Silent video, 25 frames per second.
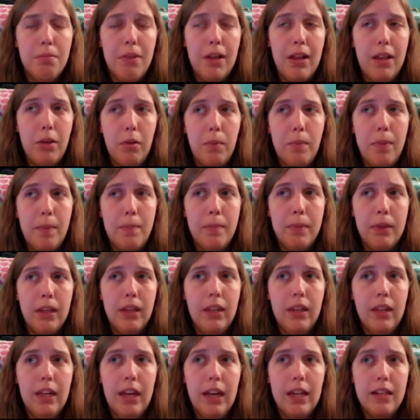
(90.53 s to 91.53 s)
My little
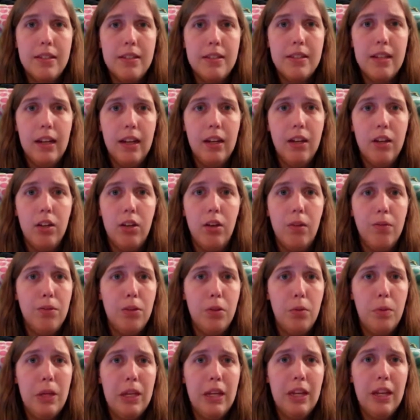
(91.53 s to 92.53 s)
puppy got sick
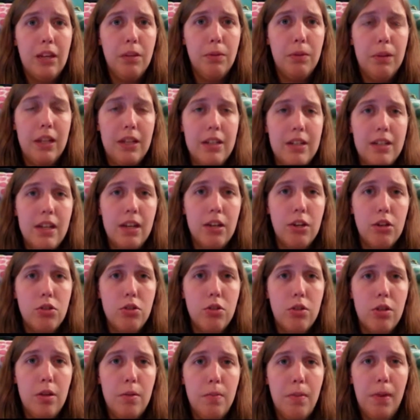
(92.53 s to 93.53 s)
over the weekend. We had to take her
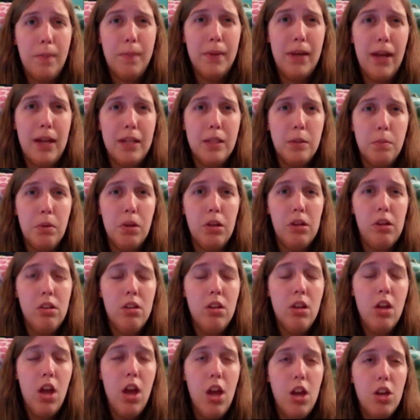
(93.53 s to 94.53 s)
to the puppy hospital.